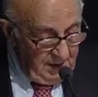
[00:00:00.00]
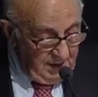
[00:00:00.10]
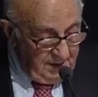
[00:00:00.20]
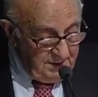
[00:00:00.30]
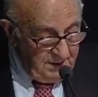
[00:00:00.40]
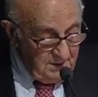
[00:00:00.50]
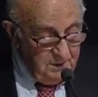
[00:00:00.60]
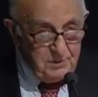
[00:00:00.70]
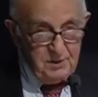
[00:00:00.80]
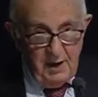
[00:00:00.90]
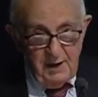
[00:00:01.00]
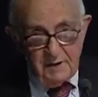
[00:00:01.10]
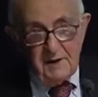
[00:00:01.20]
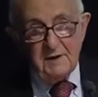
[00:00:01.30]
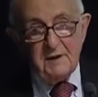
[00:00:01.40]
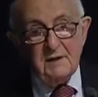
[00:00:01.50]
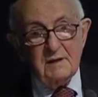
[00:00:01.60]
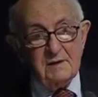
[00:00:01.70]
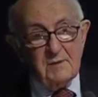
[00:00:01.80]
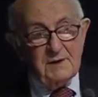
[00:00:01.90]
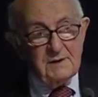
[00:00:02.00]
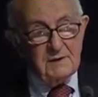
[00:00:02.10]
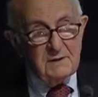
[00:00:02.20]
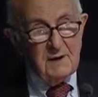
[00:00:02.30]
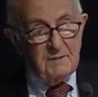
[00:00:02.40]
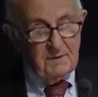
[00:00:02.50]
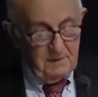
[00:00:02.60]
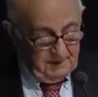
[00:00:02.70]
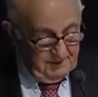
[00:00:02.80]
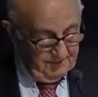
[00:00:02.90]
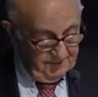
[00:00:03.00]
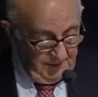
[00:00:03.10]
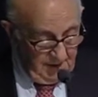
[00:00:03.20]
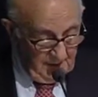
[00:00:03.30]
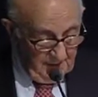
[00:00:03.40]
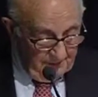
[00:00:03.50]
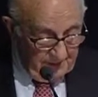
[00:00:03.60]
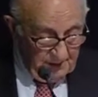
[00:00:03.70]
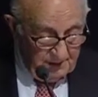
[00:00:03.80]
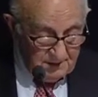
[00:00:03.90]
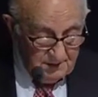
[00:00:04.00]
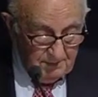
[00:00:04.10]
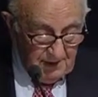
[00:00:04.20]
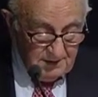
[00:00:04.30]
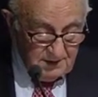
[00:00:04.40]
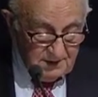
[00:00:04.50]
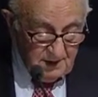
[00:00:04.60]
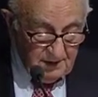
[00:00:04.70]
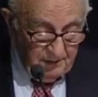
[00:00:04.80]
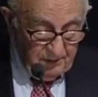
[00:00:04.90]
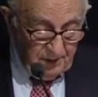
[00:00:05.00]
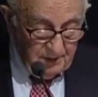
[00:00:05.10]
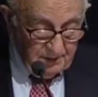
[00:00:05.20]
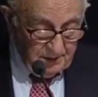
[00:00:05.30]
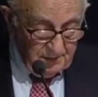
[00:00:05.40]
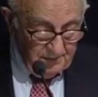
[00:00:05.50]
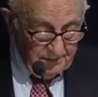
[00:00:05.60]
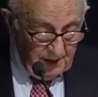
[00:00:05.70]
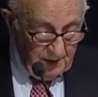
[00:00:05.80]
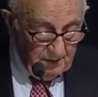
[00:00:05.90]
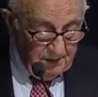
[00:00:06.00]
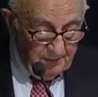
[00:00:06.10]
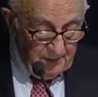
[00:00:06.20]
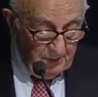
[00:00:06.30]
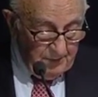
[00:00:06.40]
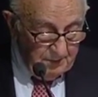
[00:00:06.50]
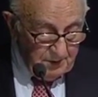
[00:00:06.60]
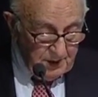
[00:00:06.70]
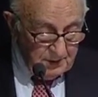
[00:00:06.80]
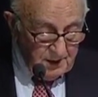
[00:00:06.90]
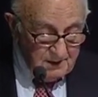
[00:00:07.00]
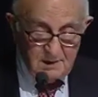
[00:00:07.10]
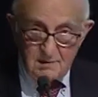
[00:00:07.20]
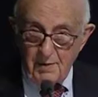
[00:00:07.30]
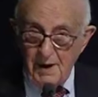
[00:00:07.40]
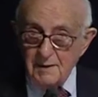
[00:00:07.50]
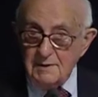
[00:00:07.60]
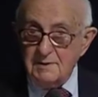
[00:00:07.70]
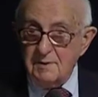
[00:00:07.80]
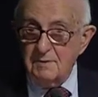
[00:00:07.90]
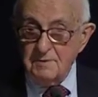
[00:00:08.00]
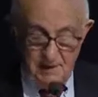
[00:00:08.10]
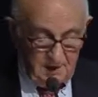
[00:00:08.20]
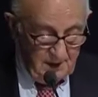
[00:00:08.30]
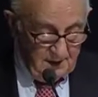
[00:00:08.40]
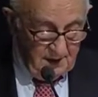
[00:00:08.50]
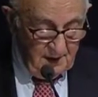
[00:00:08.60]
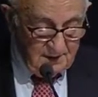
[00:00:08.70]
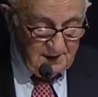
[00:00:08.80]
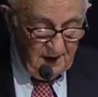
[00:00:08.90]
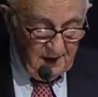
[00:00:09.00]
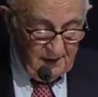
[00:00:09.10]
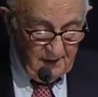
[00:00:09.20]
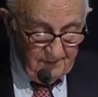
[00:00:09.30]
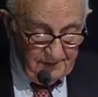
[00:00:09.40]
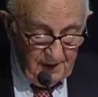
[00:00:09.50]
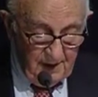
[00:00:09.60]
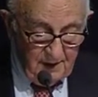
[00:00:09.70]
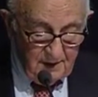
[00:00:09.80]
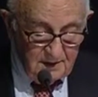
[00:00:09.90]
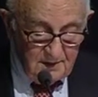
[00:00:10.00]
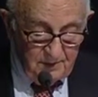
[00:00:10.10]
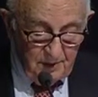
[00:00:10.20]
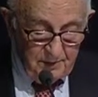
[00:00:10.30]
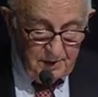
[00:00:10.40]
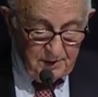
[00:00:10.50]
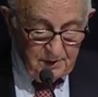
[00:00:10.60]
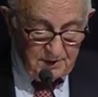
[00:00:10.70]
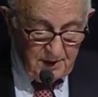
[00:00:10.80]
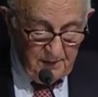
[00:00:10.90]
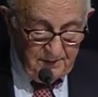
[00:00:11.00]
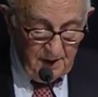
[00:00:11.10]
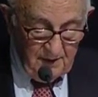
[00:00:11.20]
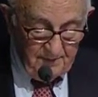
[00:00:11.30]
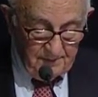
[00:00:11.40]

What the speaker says: in Resolution 827. In the months that have followed, we have commemorated this milestone here at The Hague and in the former Yugoslavia